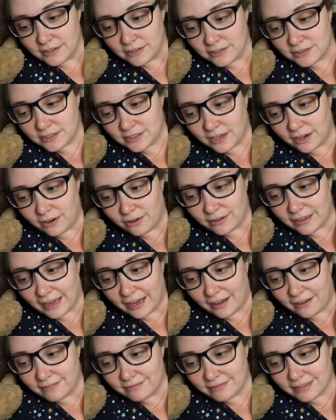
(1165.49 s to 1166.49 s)
So
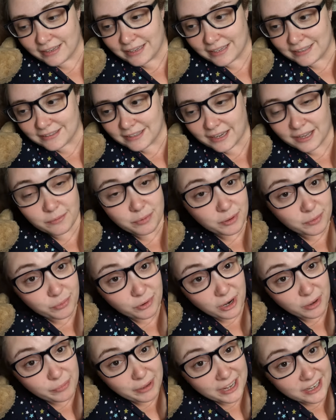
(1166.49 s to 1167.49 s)
yeah, I guess I gotta put a
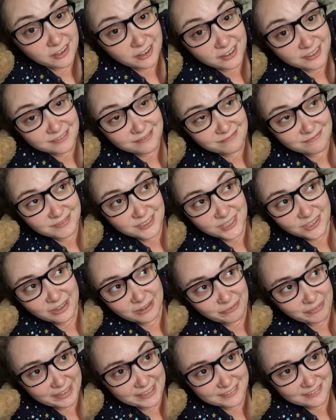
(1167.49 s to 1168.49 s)
bra back on. So
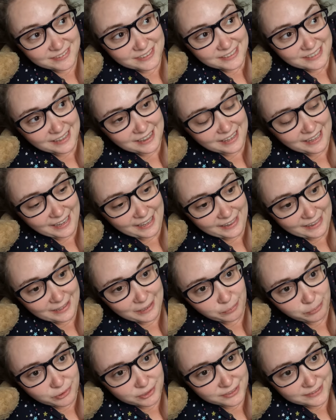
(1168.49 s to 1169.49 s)
I'm like
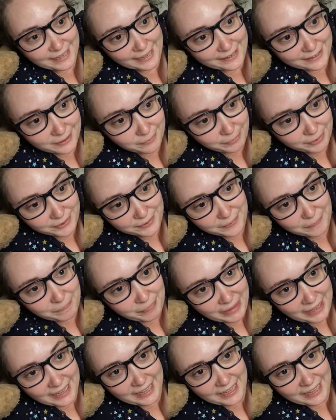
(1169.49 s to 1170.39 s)
slightly presentable.